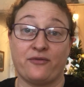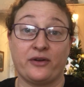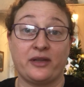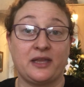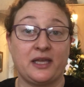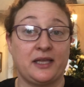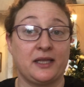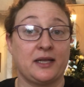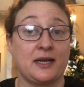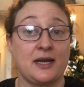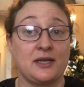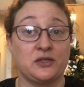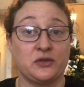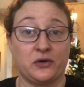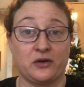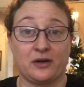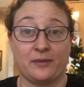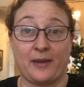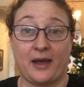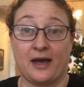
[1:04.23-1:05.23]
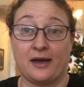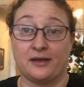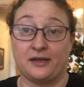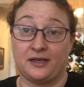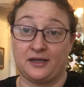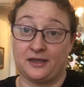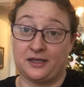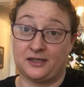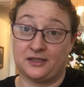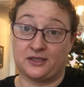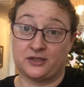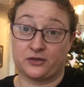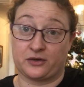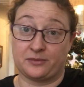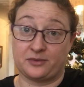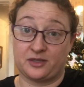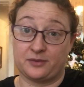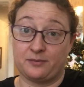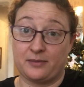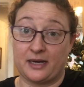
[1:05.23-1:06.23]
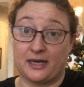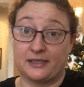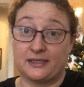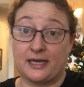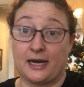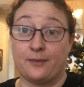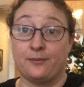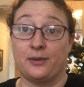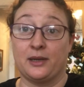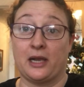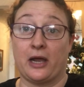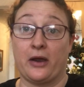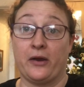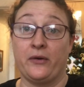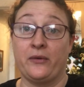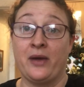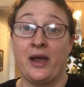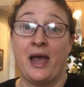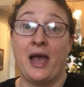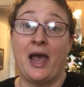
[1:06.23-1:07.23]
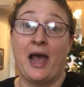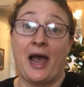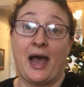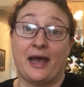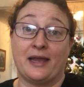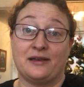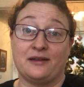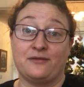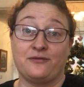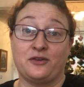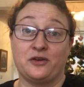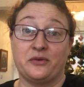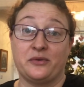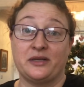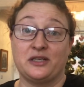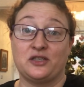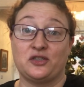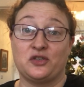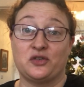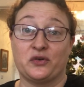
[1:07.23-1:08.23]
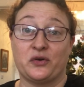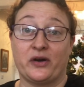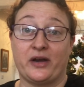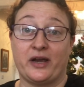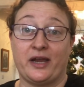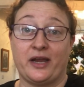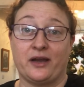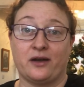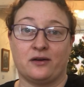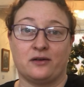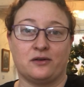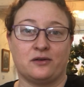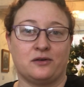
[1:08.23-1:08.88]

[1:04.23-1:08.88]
everything that I talk about in the description bar down below. And if you enjoy,